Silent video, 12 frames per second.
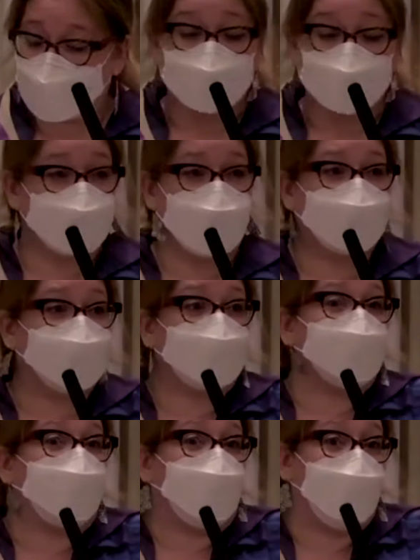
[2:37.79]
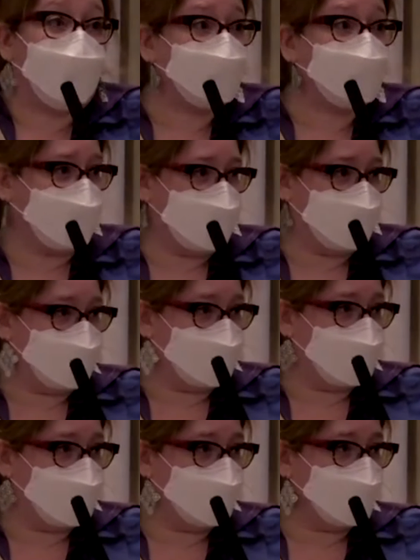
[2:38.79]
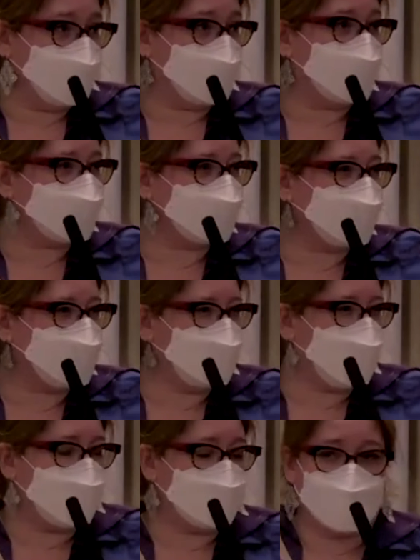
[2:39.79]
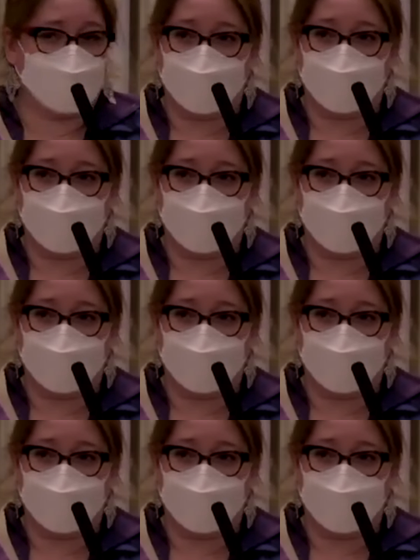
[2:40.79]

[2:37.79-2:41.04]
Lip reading: do not feel obligated in the same way as their